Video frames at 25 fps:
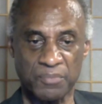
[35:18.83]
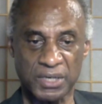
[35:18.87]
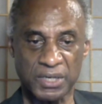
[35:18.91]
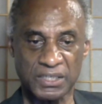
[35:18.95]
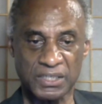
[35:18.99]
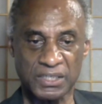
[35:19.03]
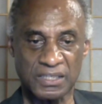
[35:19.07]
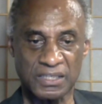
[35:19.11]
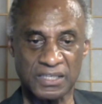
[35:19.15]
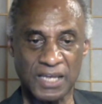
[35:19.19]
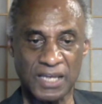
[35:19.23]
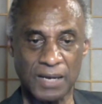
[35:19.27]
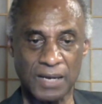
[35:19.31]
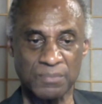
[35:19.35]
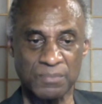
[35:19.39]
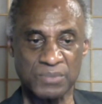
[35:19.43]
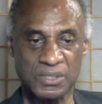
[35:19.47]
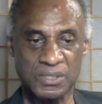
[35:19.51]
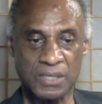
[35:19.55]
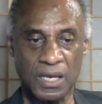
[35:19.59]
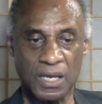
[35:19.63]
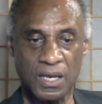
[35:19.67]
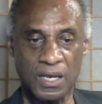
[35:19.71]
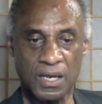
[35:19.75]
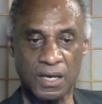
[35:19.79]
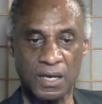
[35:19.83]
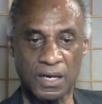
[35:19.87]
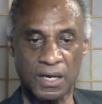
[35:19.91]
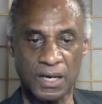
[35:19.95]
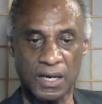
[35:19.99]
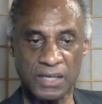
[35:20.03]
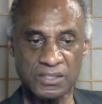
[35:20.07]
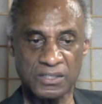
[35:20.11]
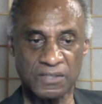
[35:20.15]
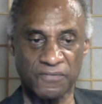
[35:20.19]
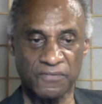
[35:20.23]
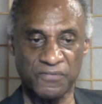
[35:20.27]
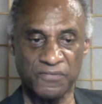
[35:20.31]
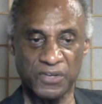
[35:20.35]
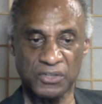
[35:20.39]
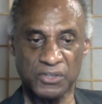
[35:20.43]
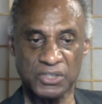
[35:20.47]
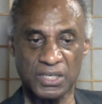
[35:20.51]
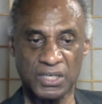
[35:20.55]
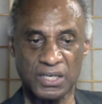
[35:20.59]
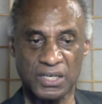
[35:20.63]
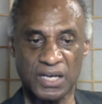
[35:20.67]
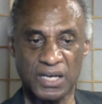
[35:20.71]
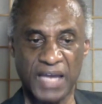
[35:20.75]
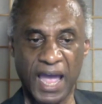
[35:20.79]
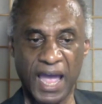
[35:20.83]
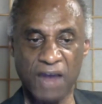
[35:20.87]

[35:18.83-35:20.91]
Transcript: but condemns civilian